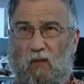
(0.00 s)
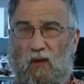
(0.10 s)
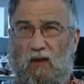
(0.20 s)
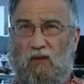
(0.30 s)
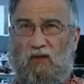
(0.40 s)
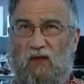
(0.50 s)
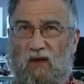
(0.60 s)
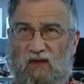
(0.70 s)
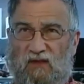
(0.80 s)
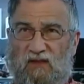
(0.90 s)
Well, the
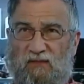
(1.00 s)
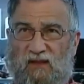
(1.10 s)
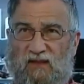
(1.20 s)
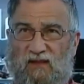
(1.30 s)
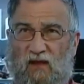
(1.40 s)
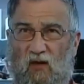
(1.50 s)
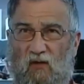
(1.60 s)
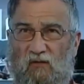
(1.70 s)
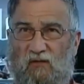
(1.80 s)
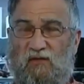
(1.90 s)
last piece
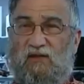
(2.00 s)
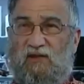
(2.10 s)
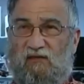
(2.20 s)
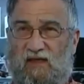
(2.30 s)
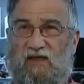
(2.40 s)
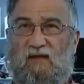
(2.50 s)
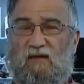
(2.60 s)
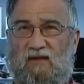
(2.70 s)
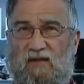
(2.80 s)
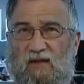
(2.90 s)
of street art